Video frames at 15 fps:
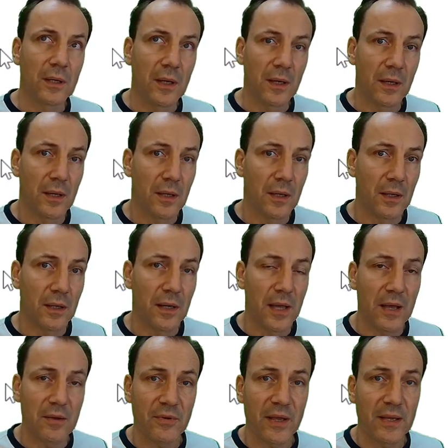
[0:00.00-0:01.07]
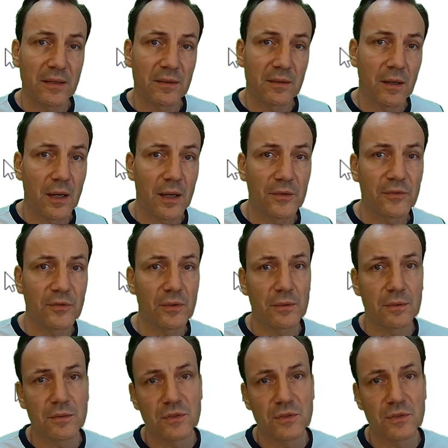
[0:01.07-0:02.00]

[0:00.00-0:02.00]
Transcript: have a task